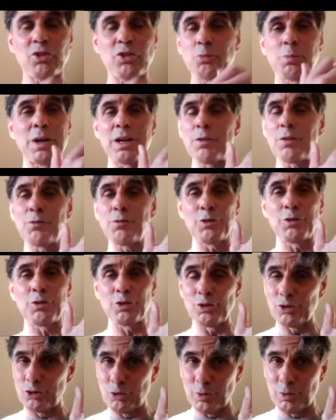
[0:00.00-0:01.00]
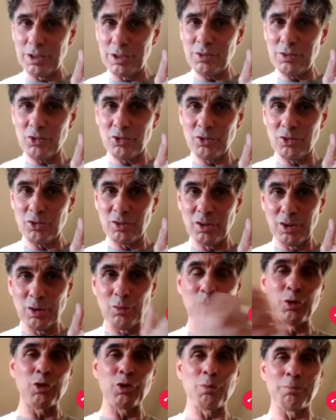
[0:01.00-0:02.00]
because it's better for your
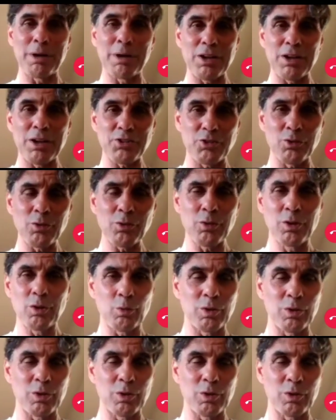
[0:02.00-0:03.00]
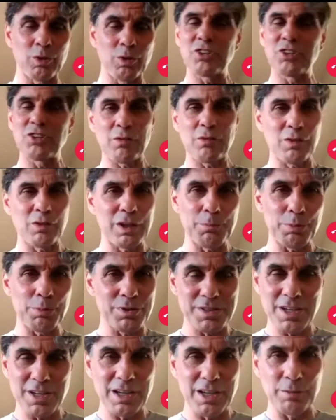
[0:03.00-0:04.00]
joints, for your muscle, which is
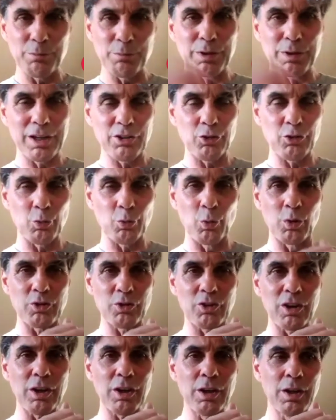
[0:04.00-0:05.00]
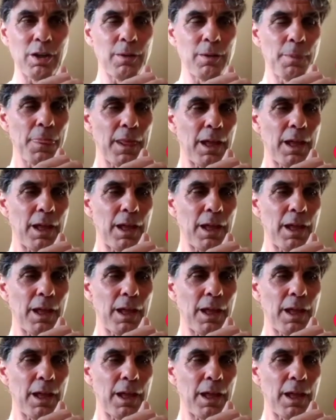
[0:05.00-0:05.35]
70% plus water.